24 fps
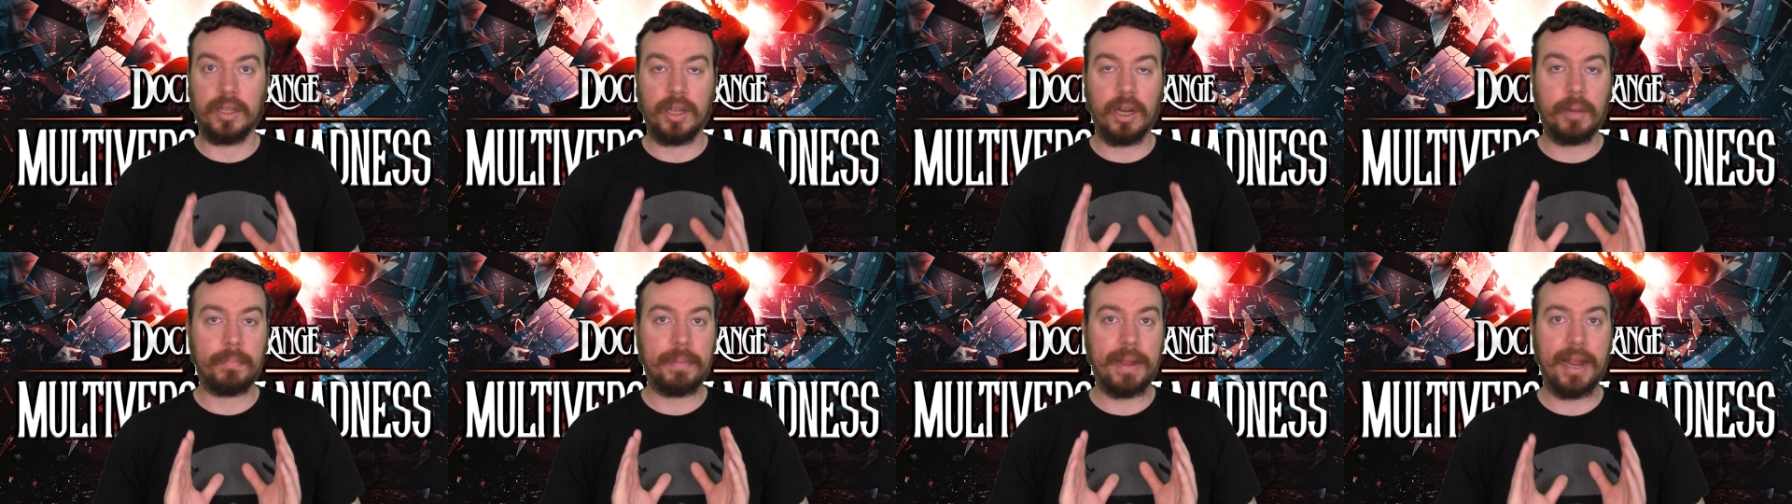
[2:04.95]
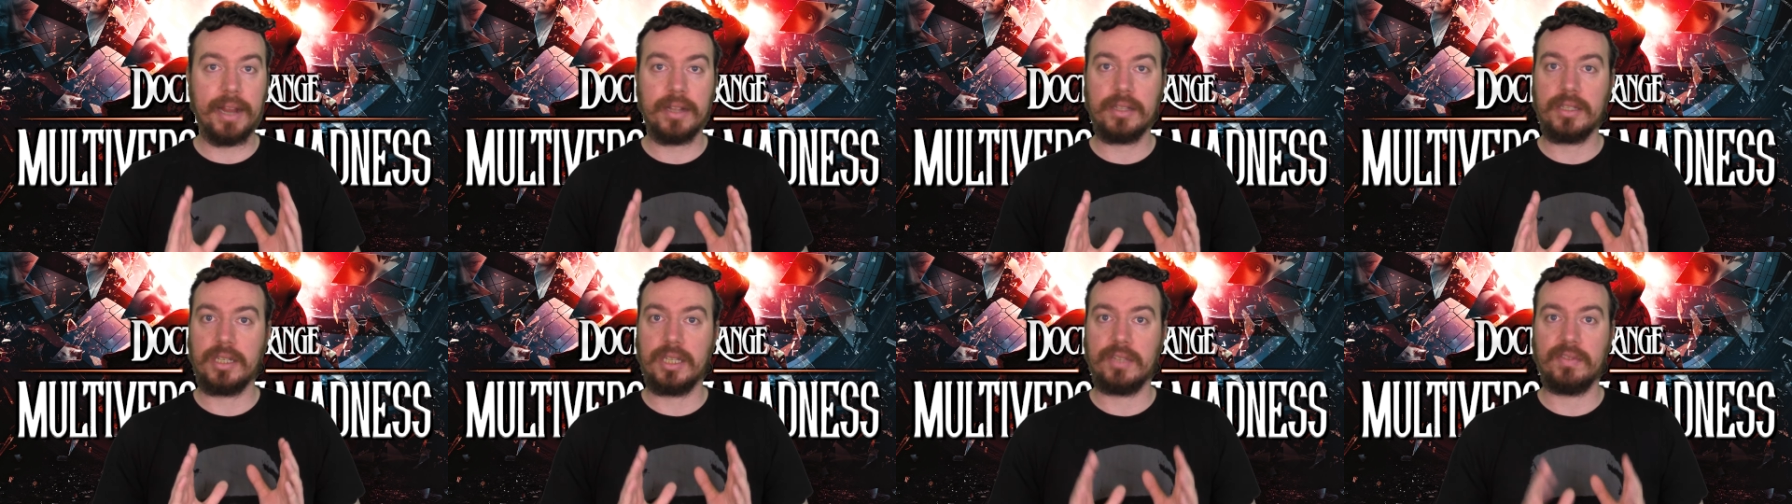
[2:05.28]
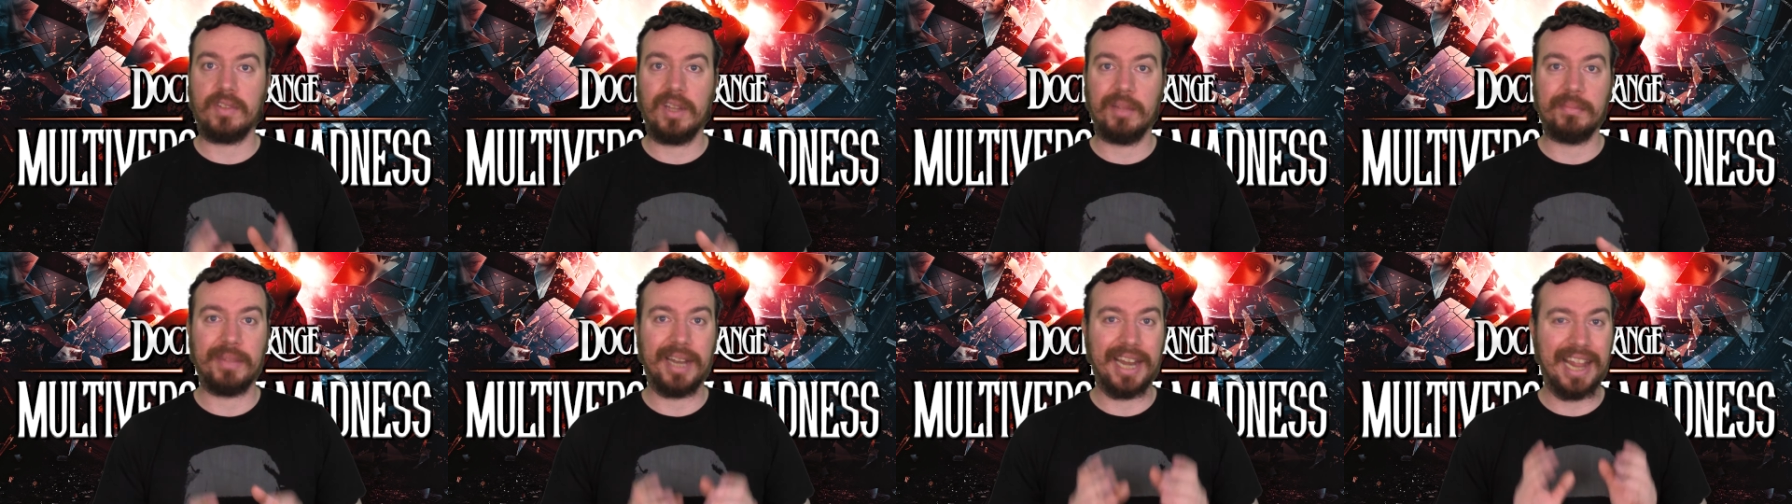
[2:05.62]
there are parts of this
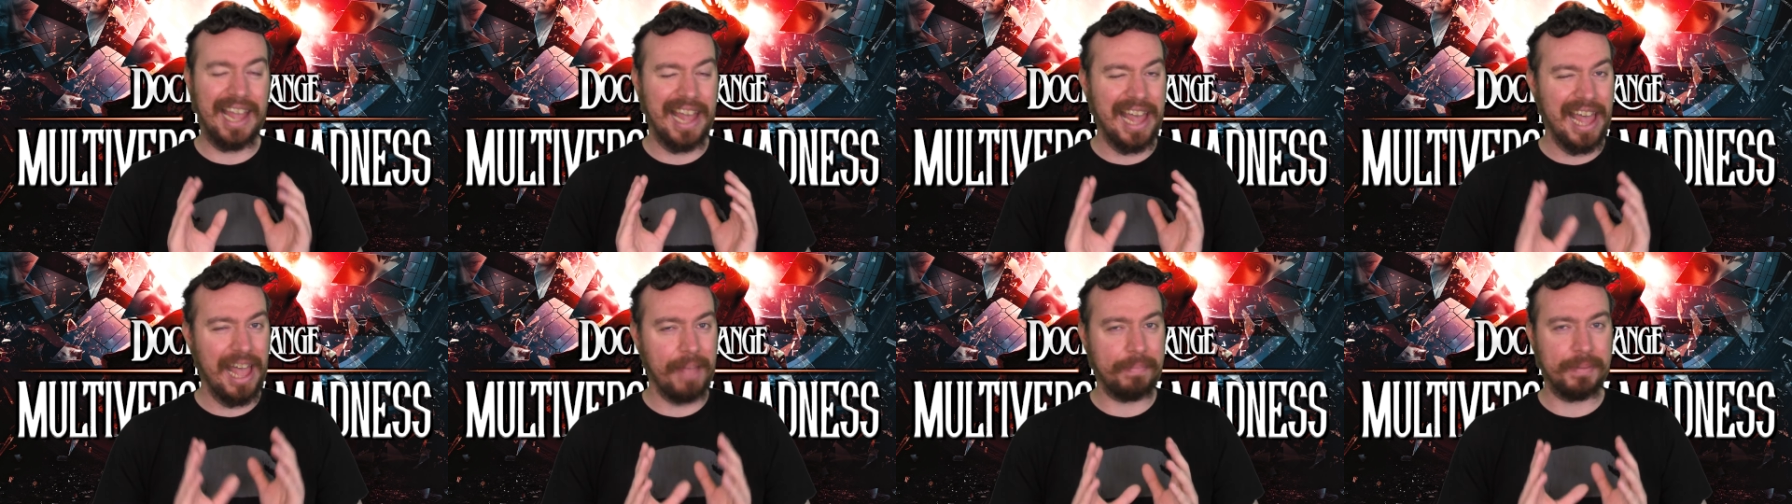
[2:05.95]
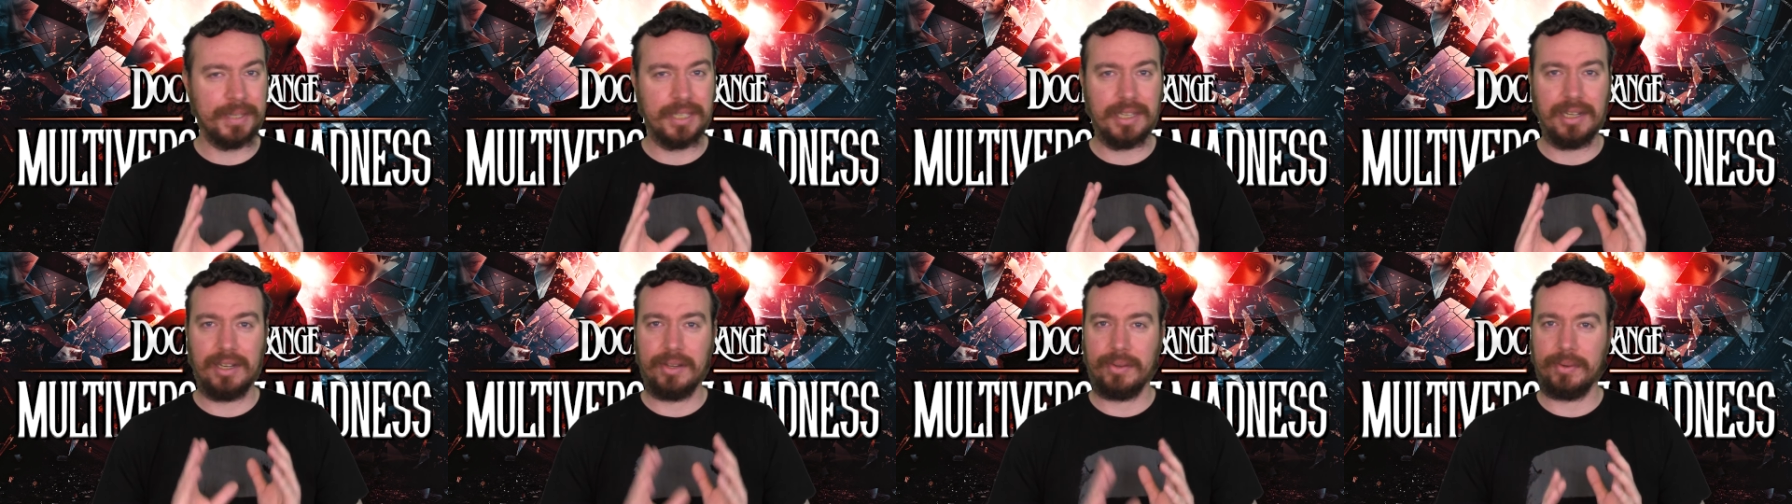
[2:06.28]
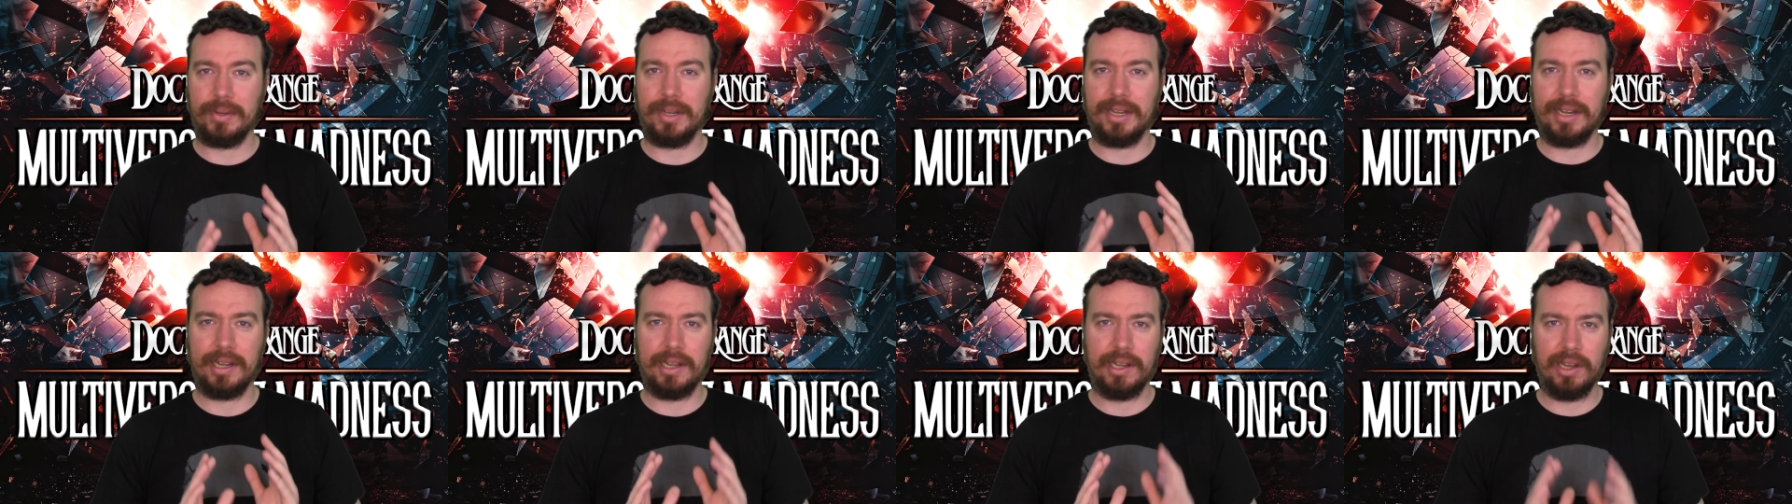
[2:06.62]
film that I
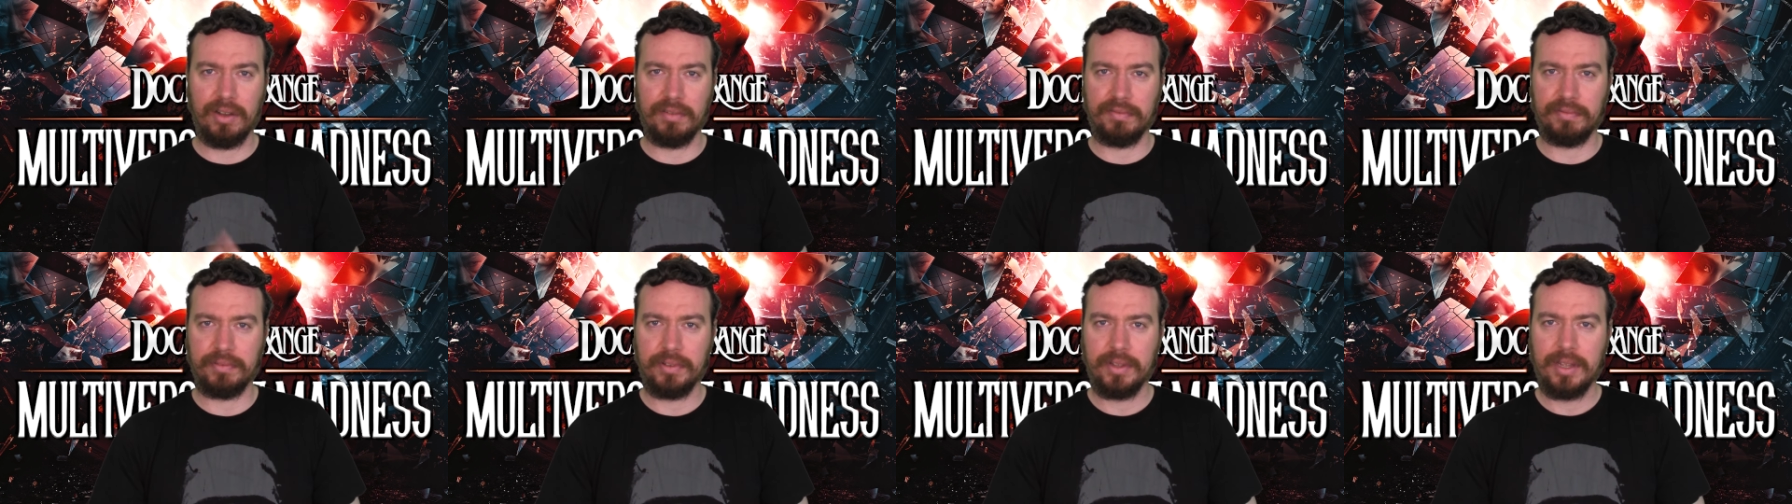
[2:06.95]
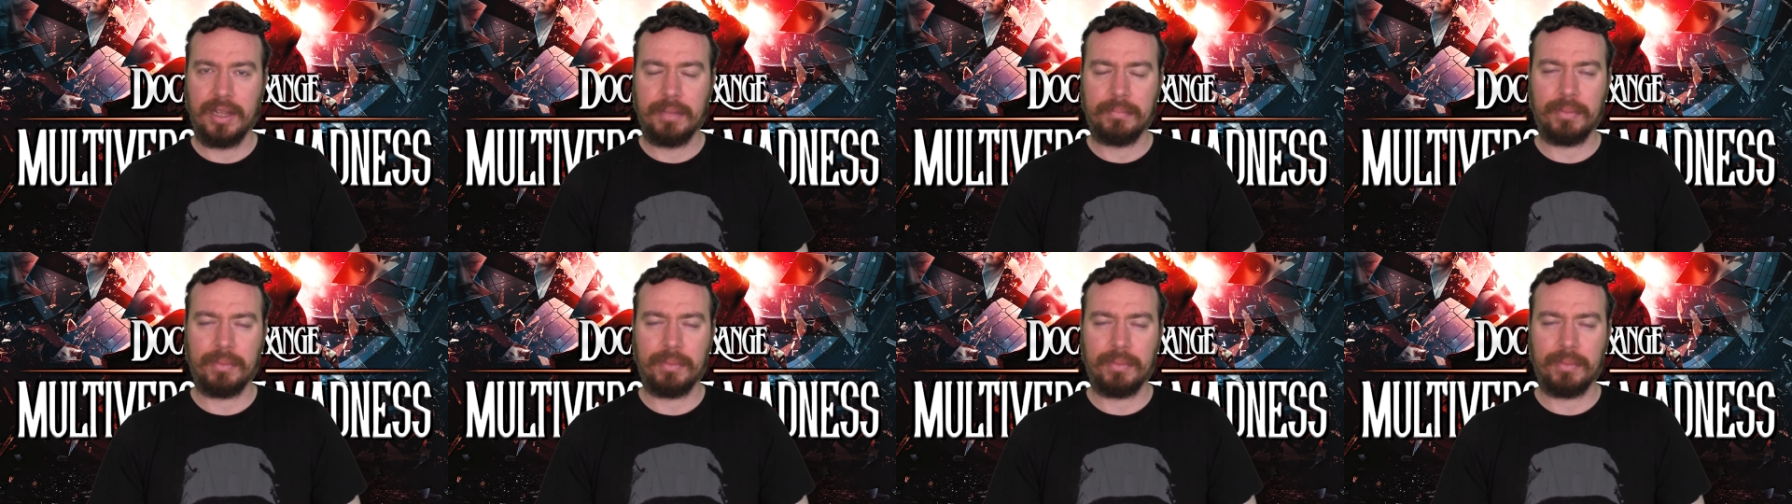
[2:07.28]
absolutely love,